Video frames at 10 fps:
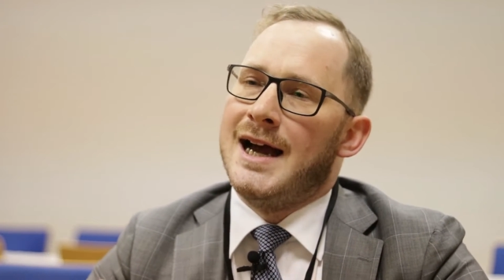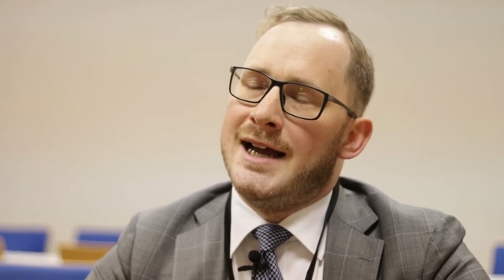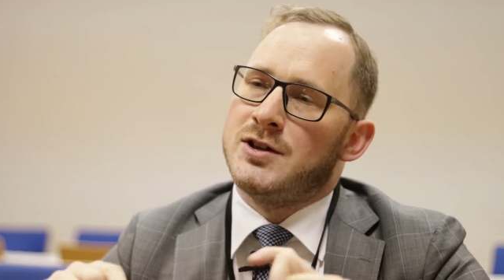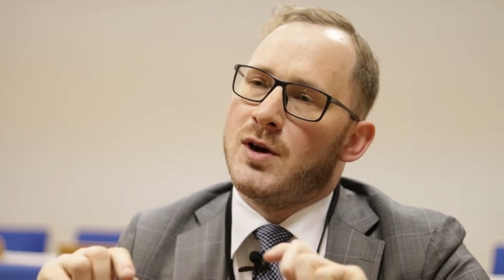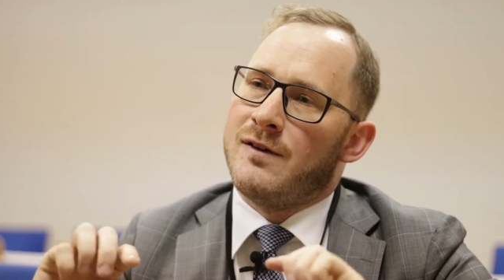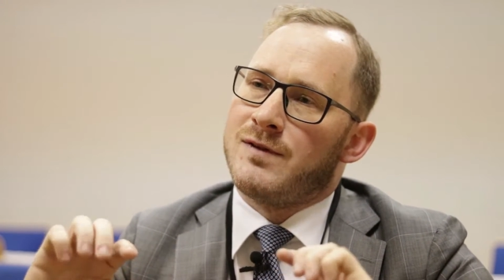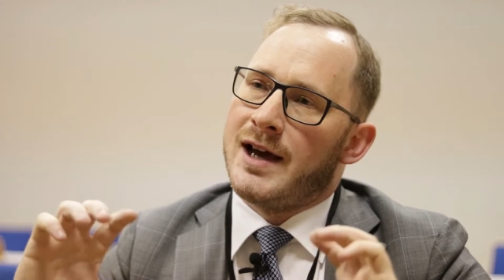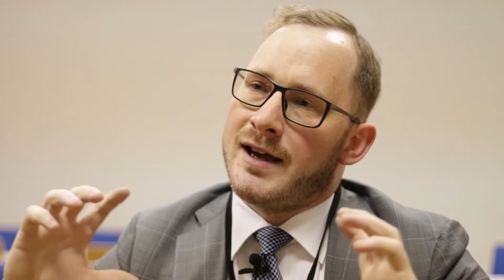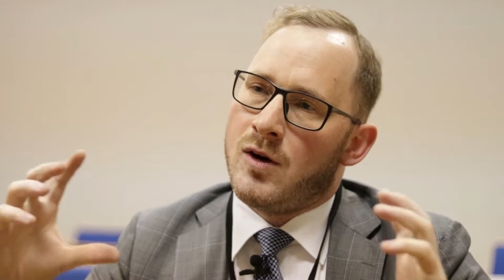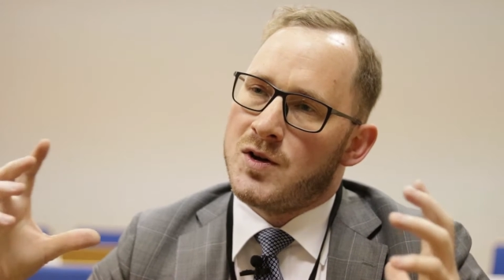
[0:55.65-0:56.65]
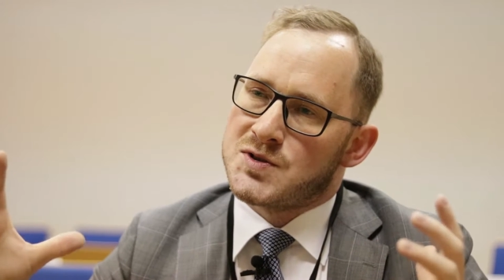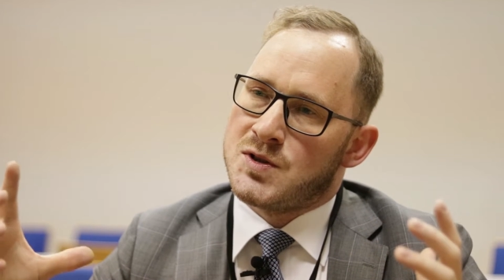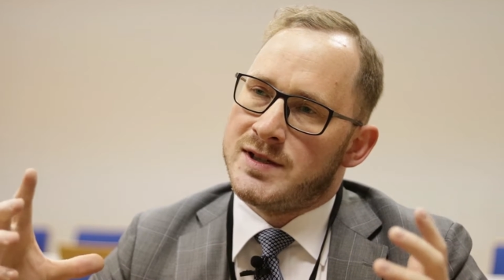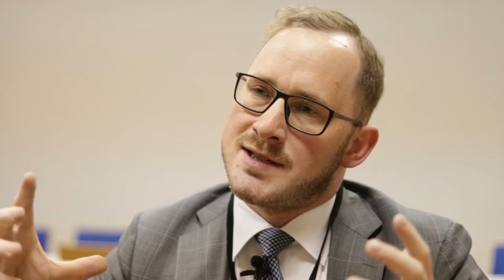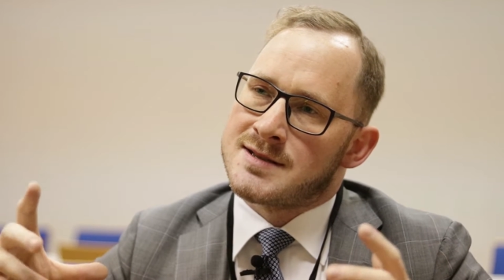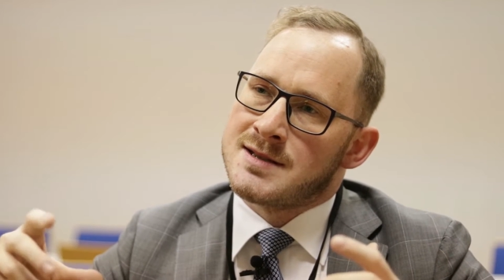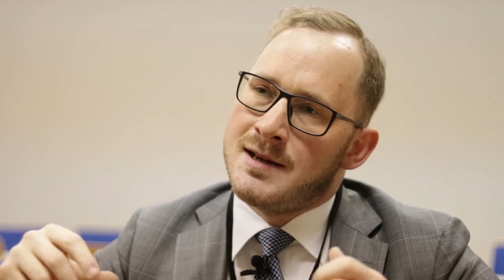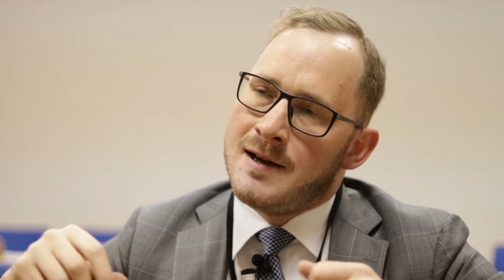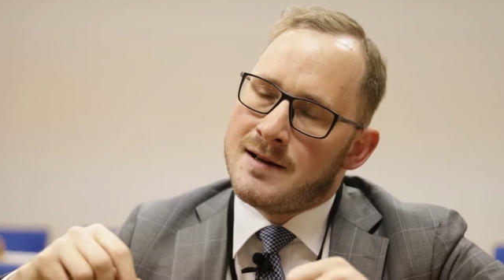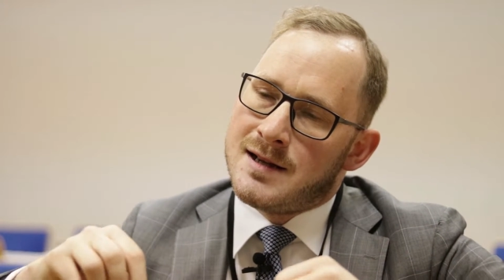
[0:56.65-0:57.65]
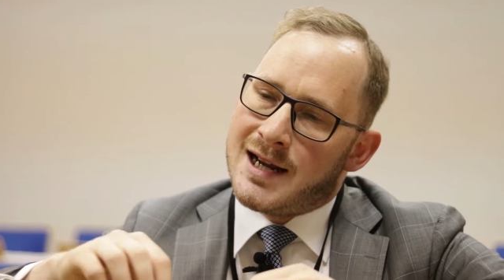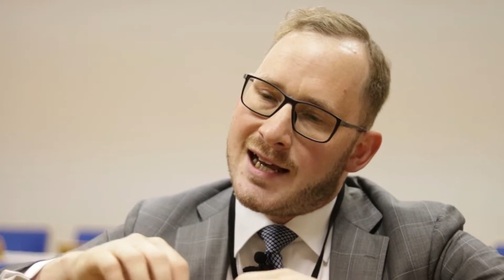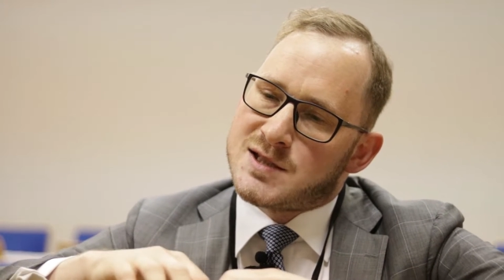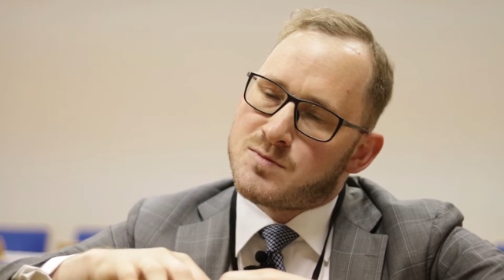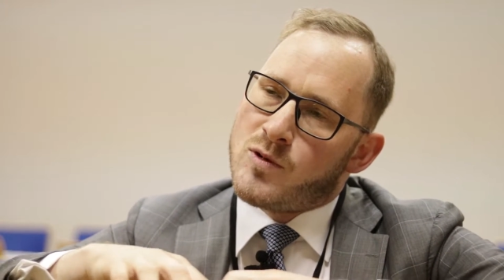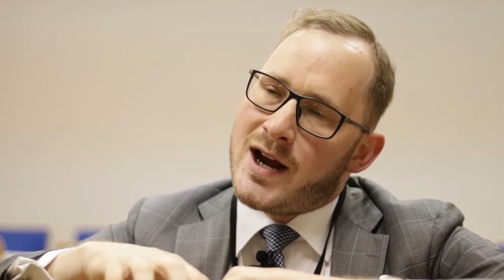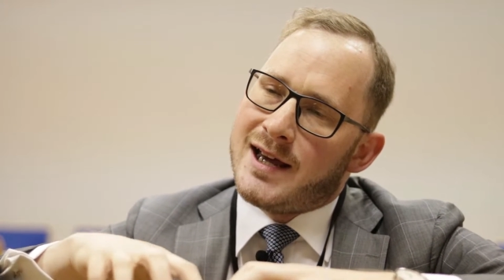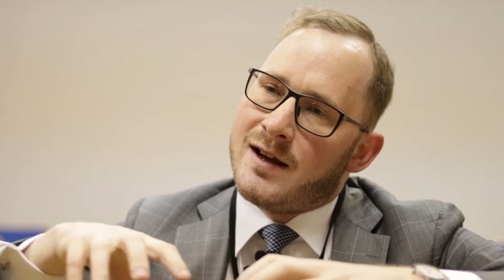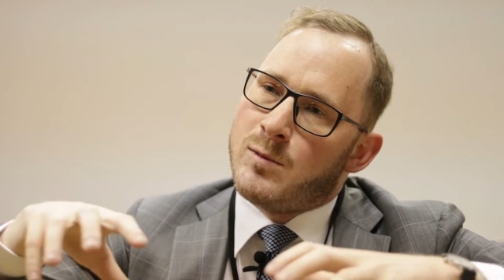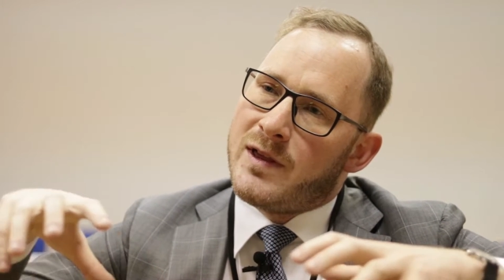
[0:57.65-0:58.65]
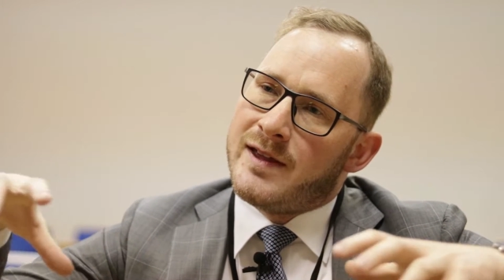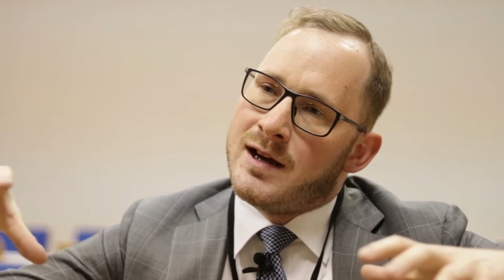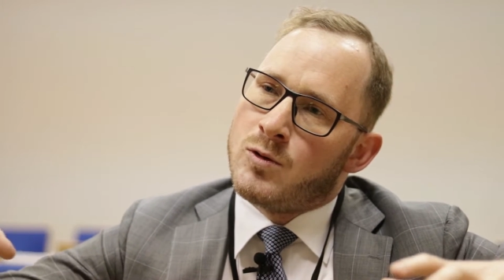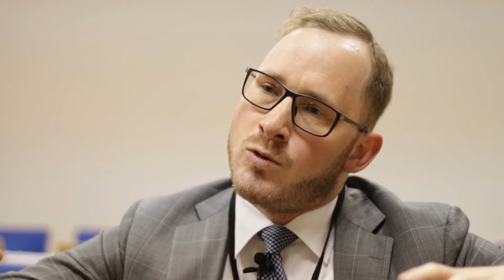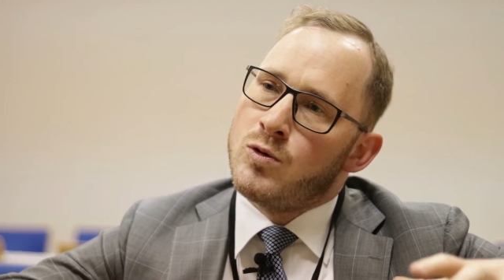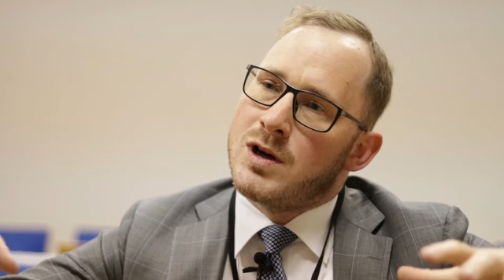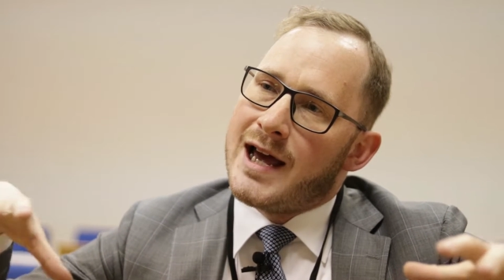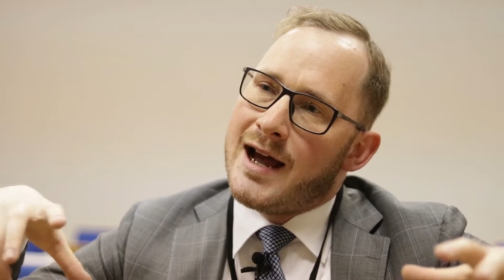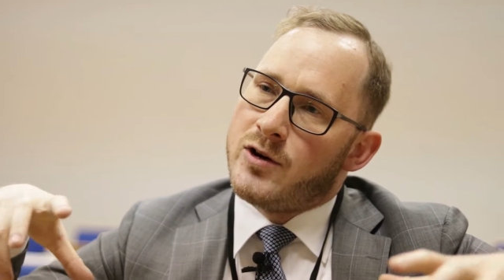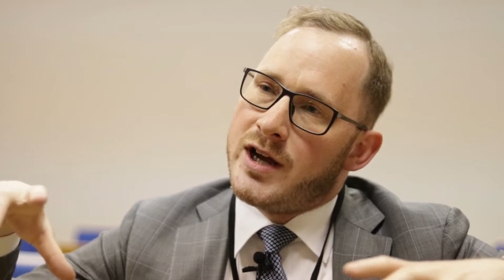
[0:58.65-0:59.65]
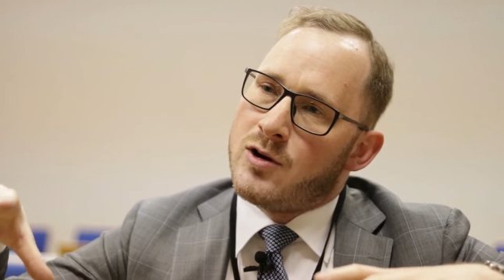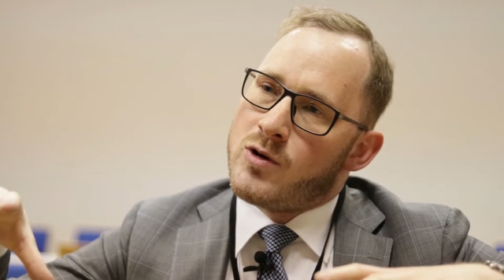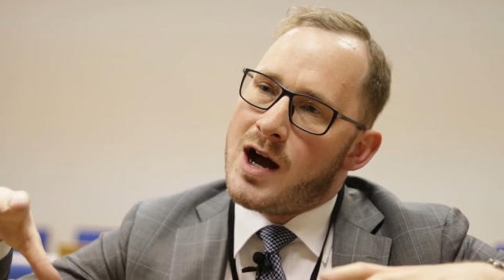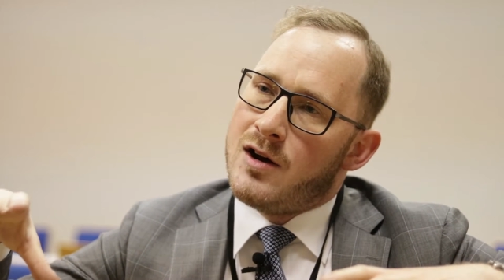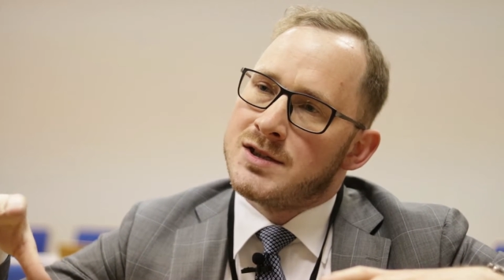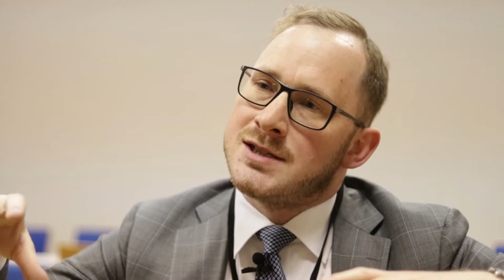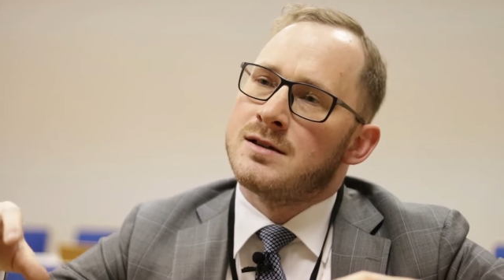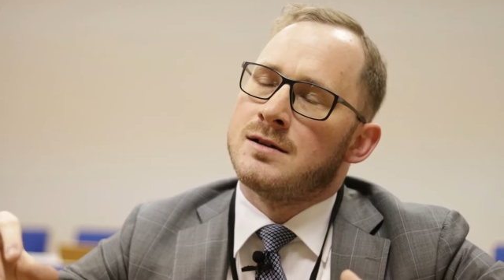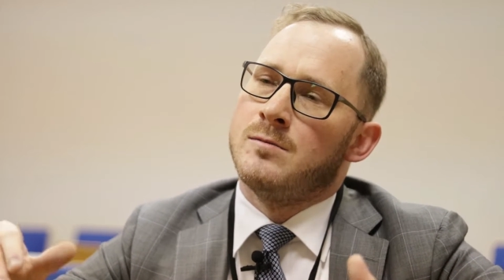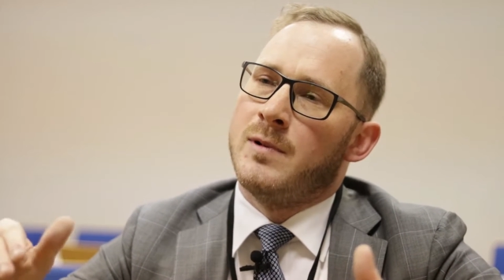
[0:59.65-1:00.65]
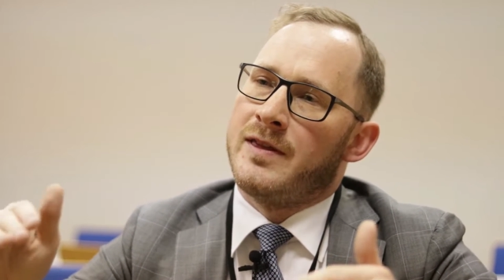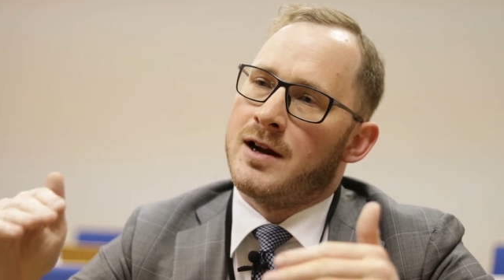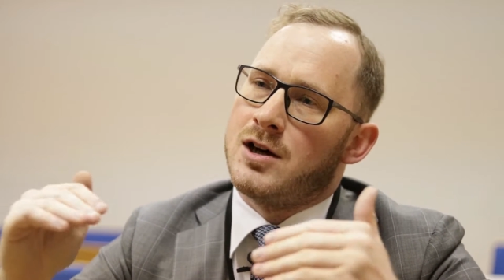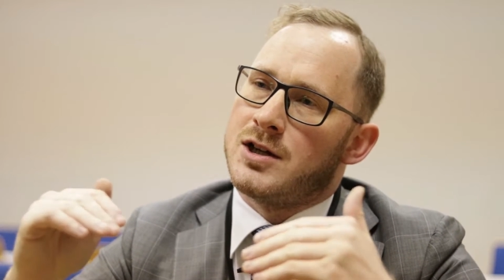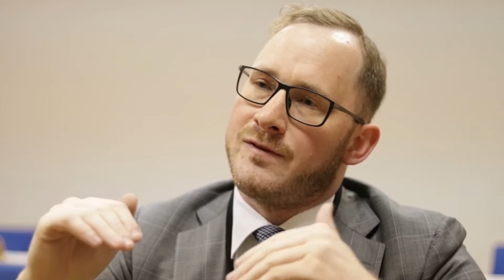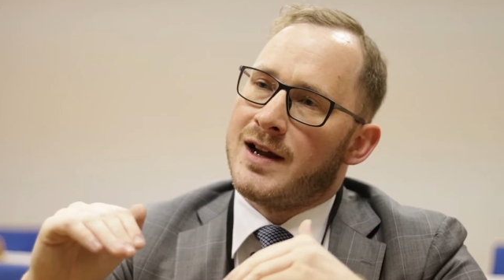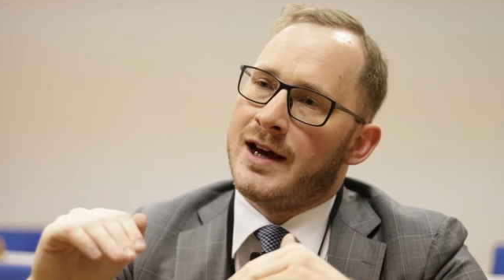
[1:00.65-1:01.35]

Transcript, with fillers: And you have like also this like spreading with the rural area around with a lot of